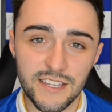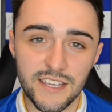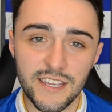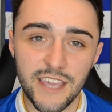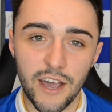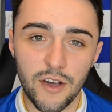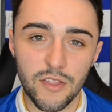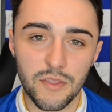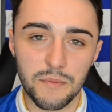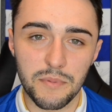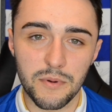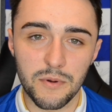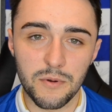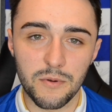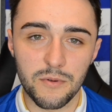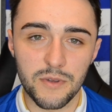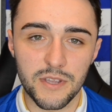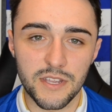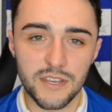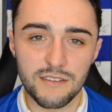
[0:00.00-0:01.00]
get on the
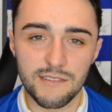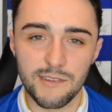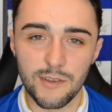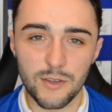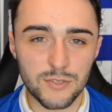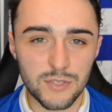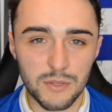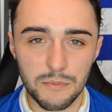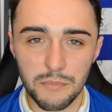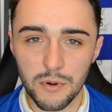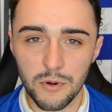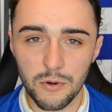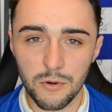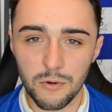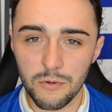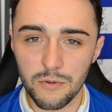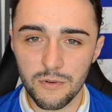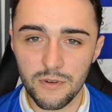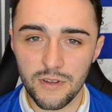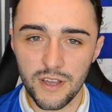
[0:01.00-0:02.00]
ball, he lost the
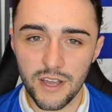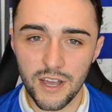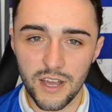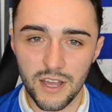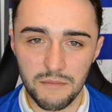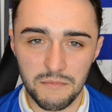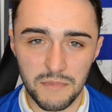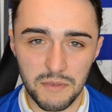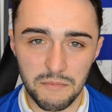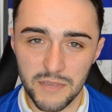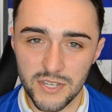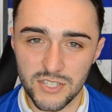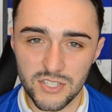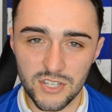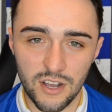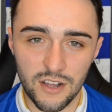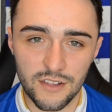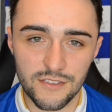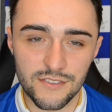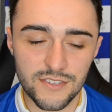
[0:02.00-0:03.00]
ball, he missed
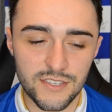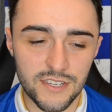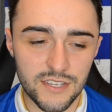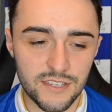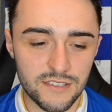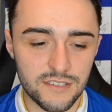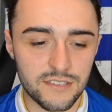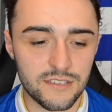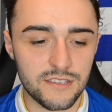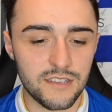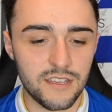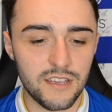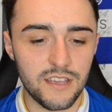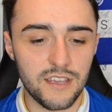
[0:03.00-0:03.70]
chances.